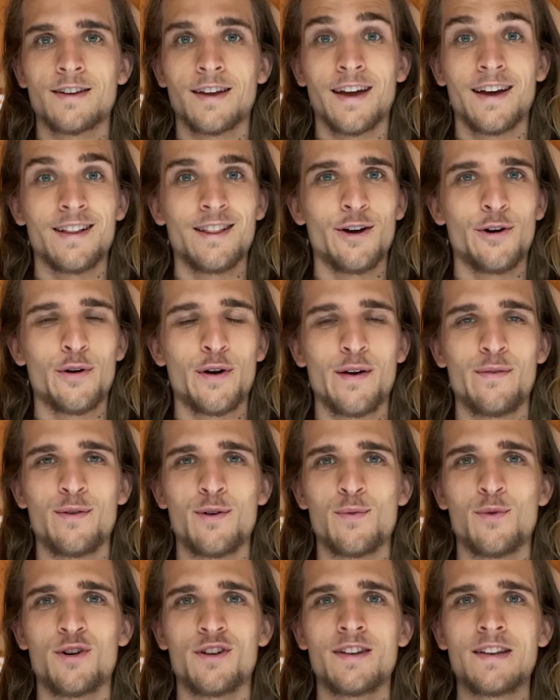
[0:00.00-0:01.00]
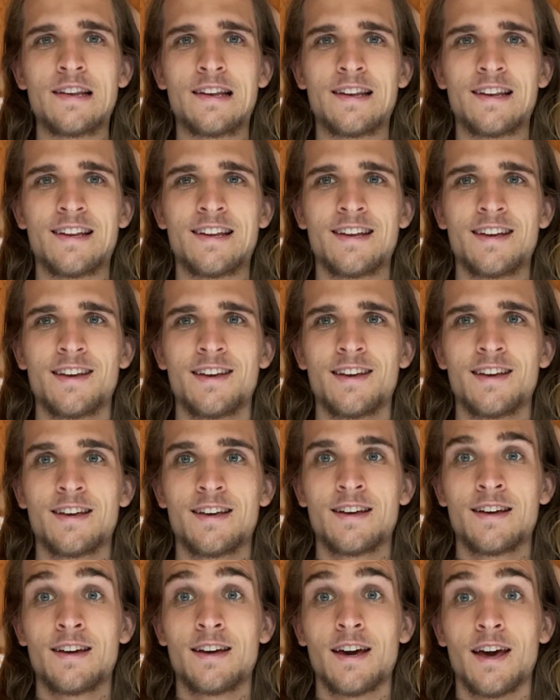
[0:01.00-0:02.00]
Hello everyone,
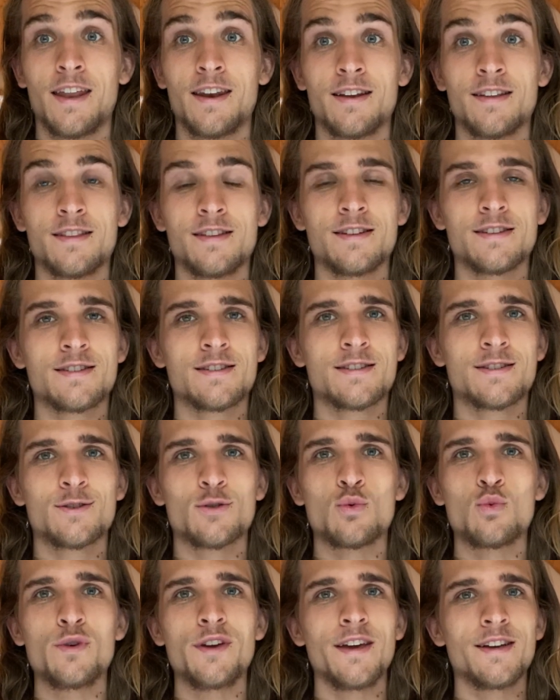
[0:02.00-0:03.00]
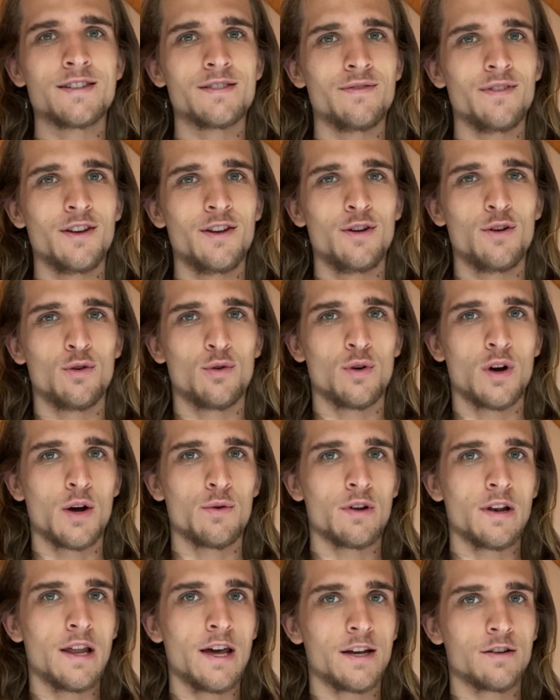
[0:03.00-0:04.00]
and in this week's video I
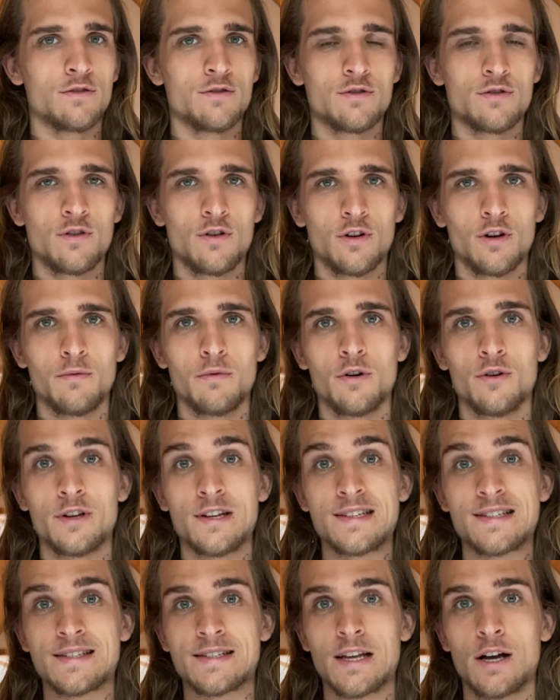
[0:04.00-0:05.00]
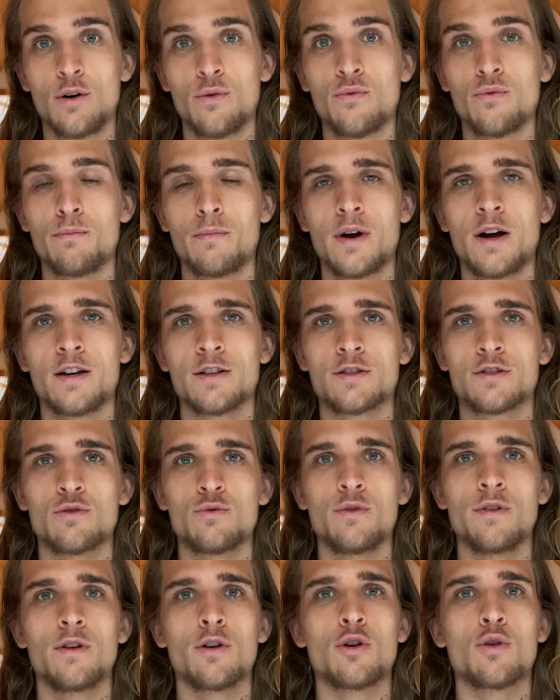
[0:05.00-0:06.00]
would like to talk about
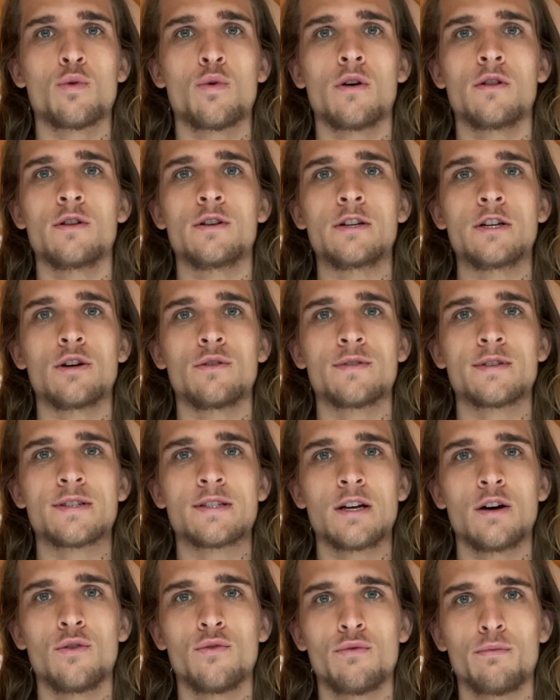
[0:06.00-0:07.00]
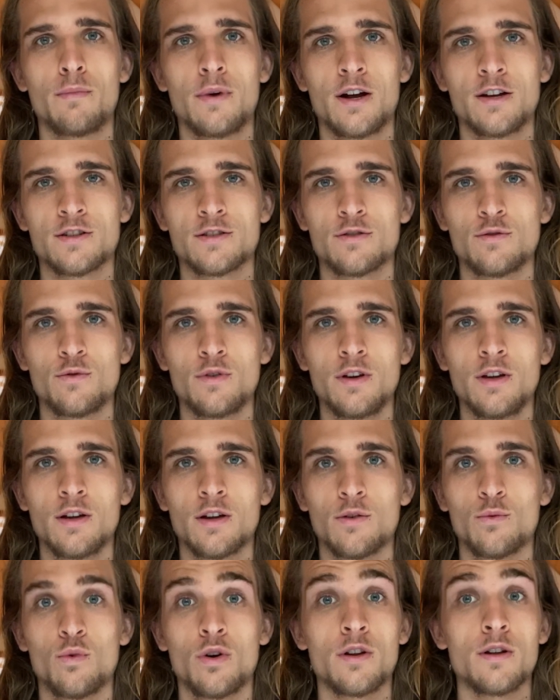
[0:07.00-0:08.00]
self-mastery, the quality of self-mastery
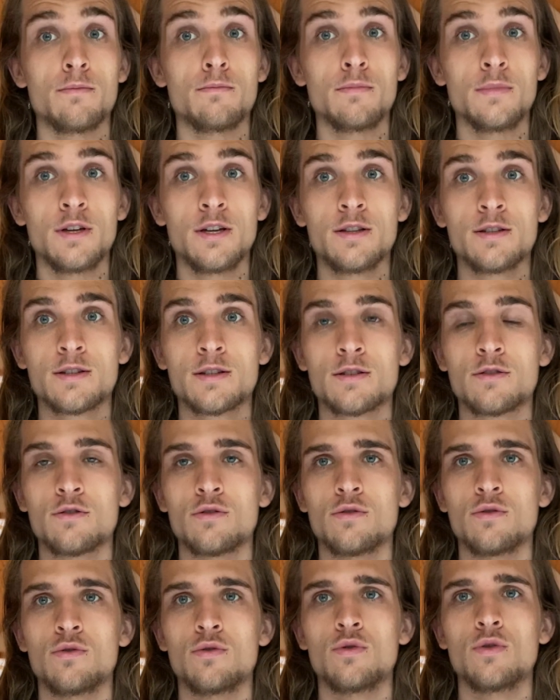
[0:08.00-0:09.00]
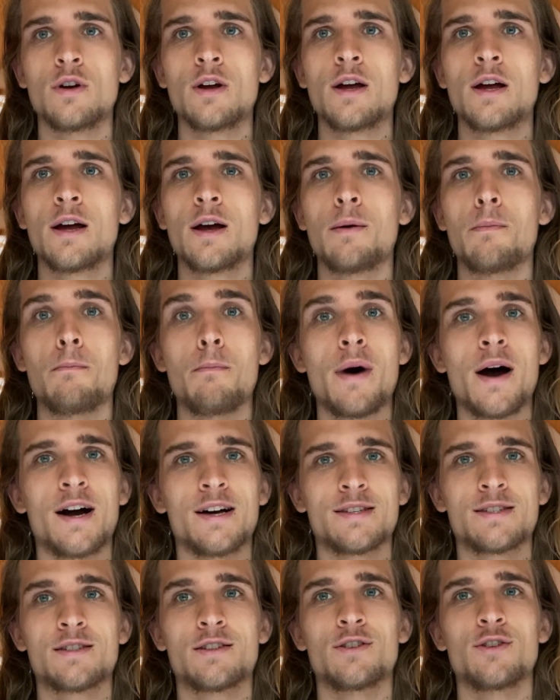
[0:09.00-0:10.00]
and what it means to
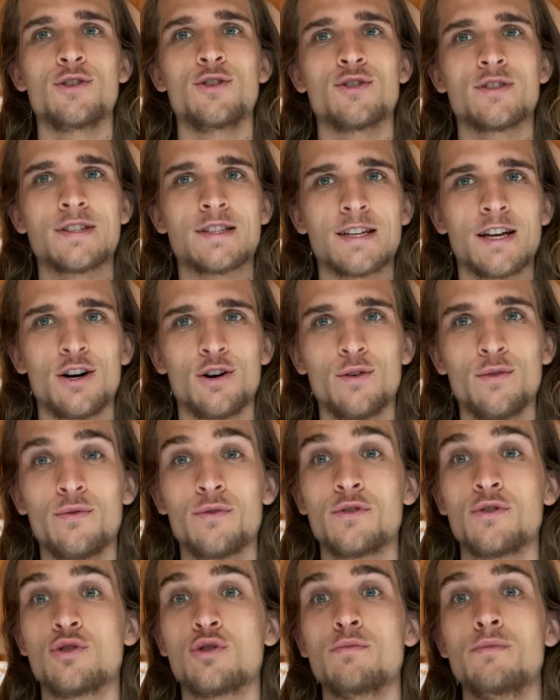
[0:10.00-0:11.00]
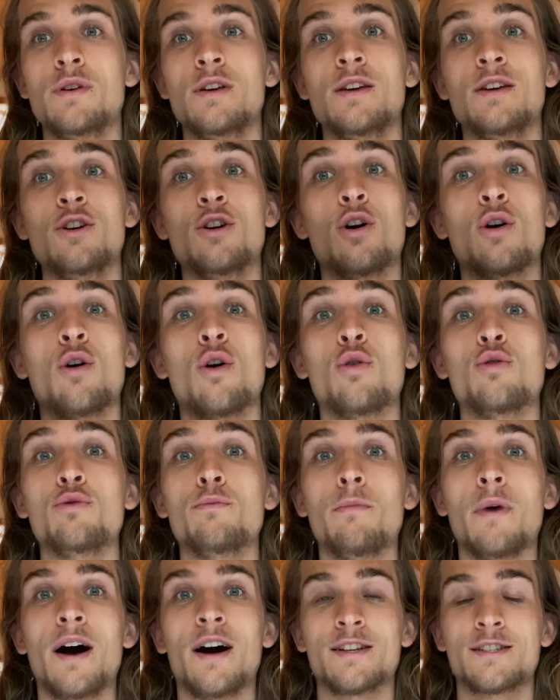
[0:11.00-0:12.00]
master yourself and to be your own
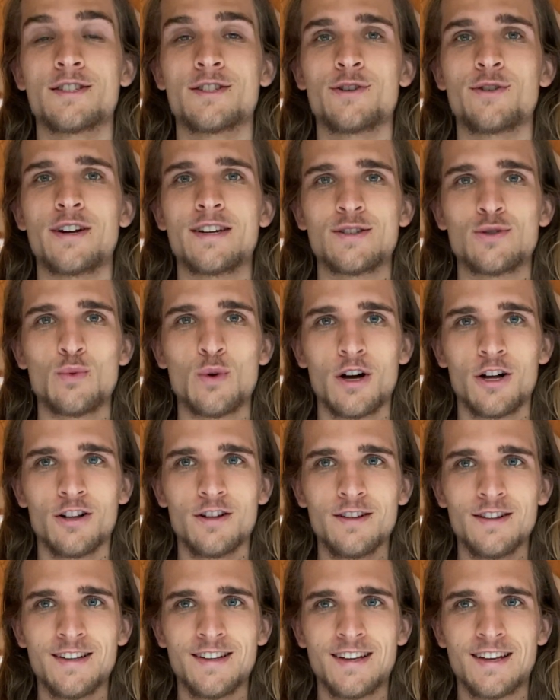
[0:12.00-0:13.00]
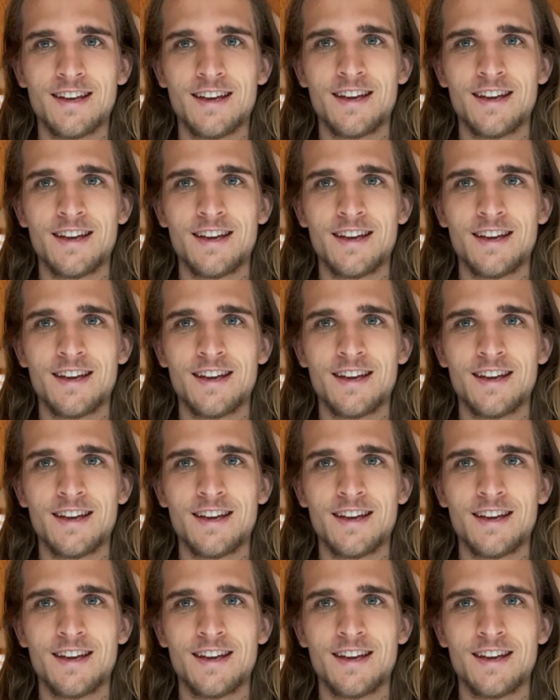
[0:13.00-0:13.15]
master as well.